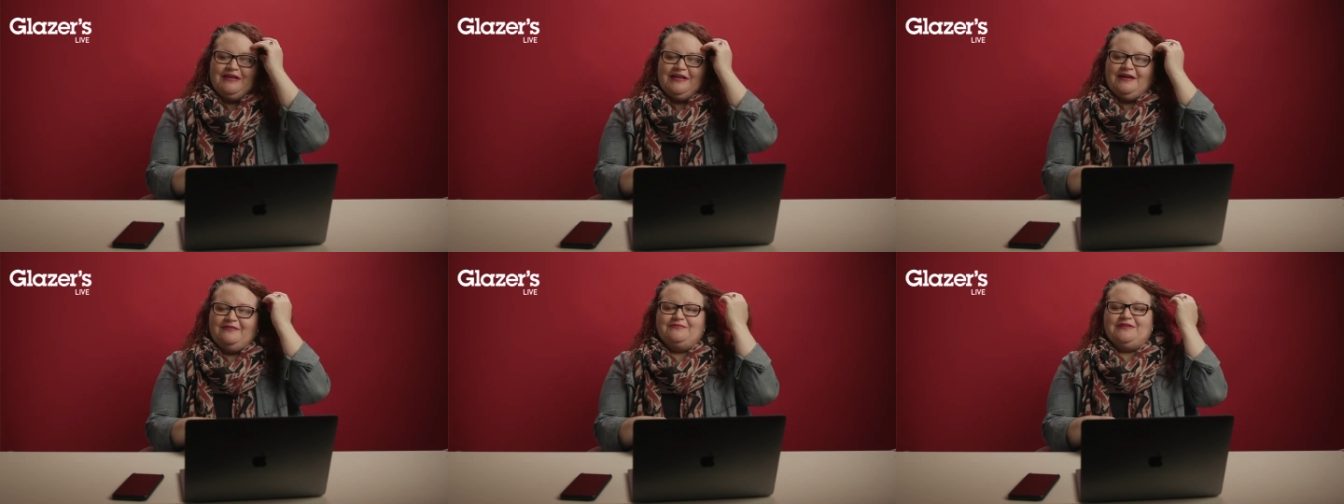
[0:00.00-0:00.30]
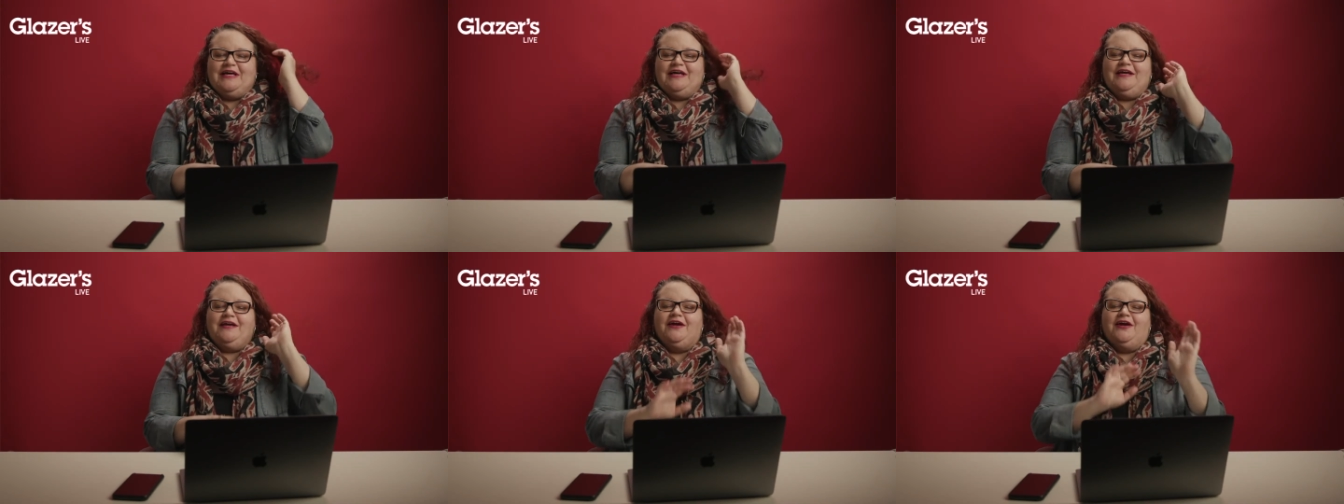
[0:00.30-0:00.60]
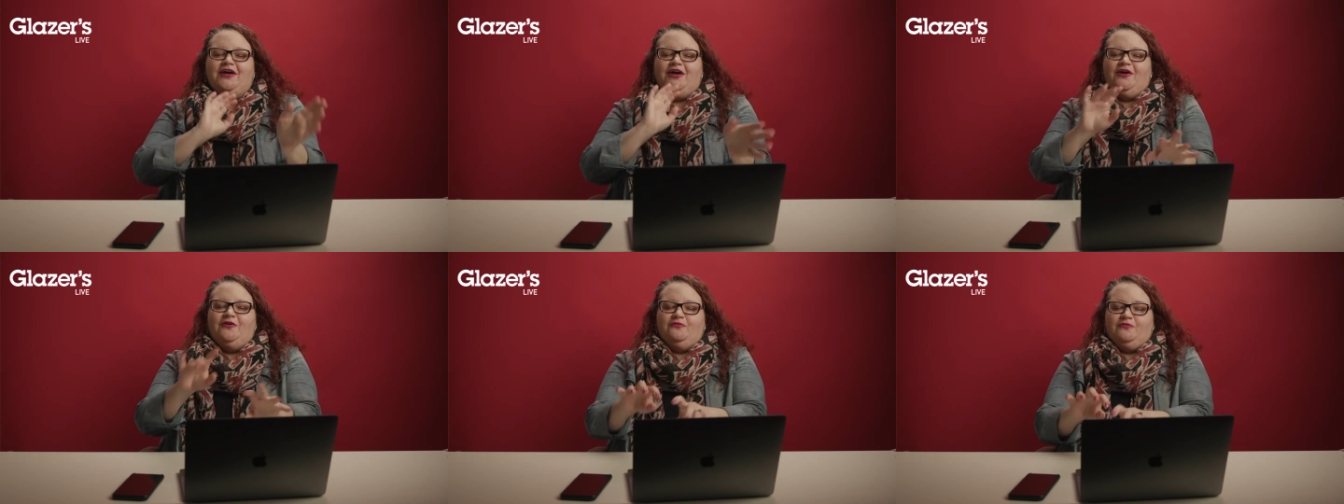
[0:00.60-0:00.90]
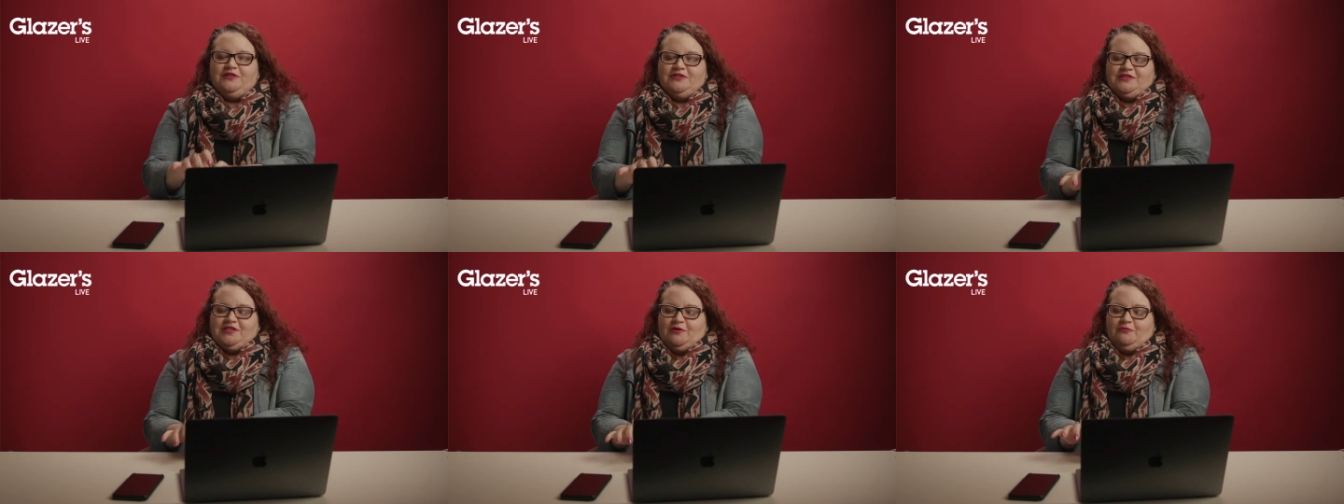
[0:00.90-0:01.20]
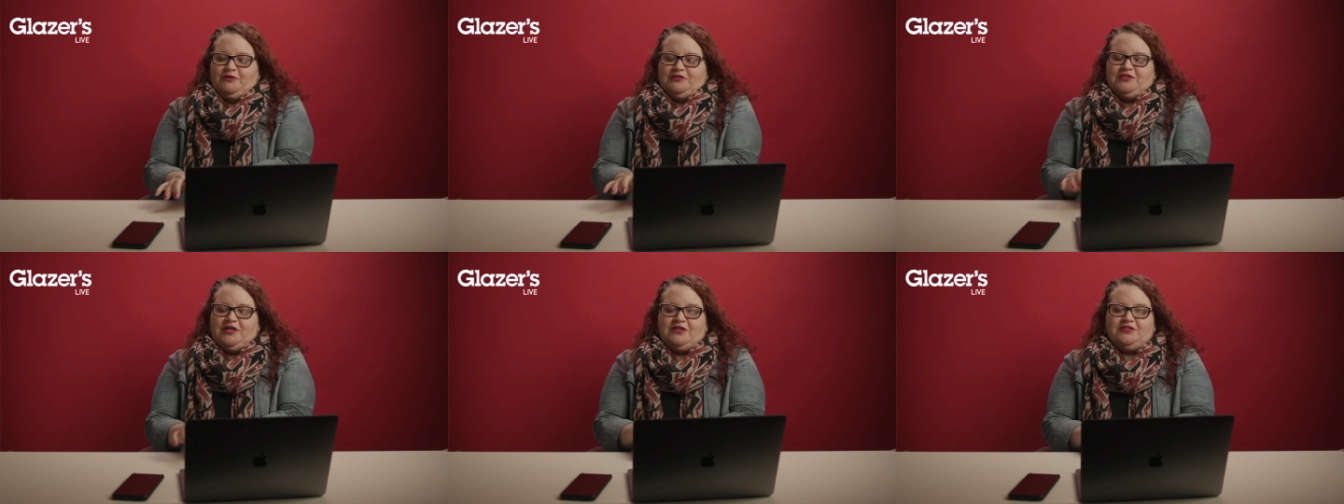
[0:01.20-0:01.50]
I'm like, we'll
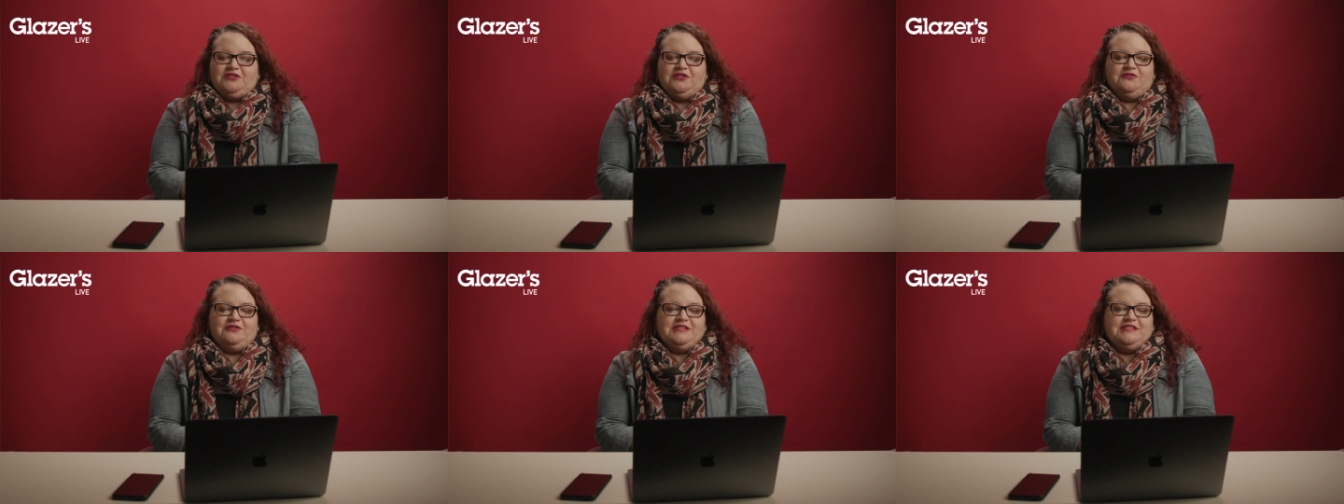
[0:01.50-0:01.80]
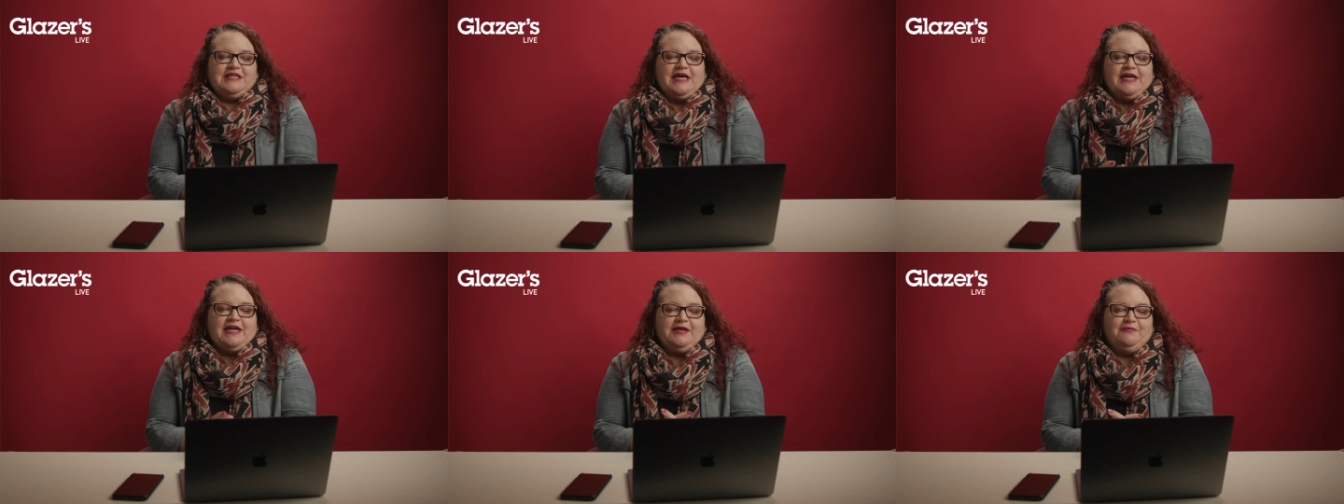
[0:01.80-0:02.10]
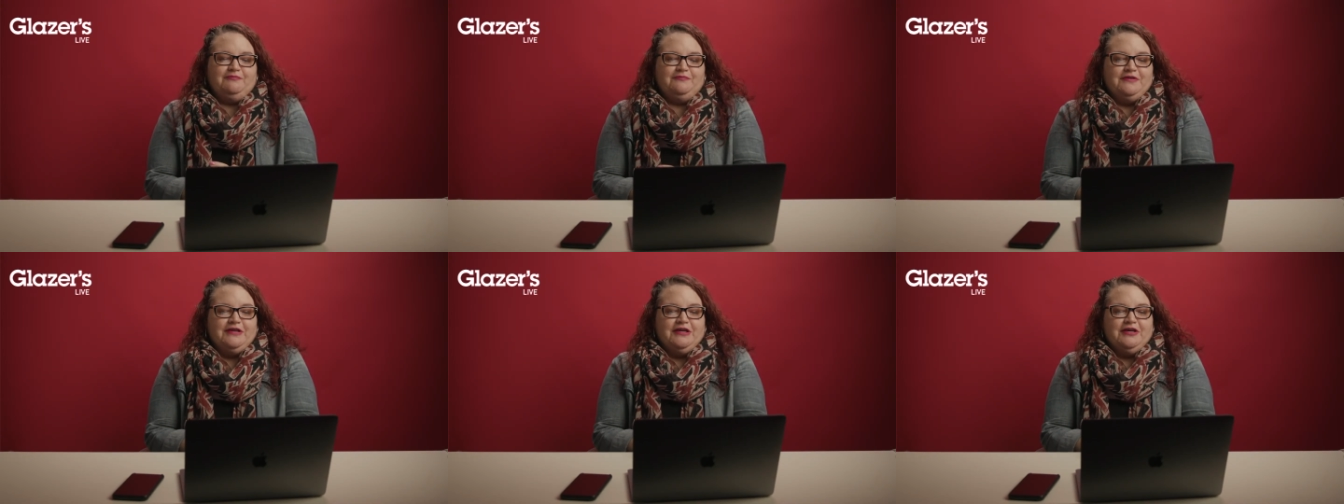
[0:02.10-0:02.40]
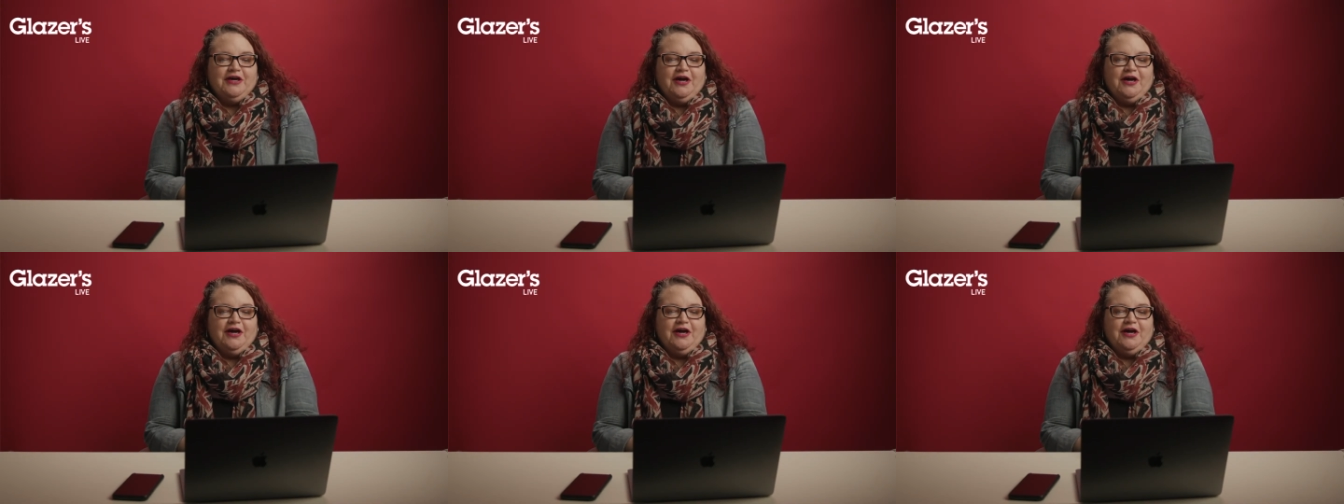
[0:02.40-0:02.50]
talk to you in a second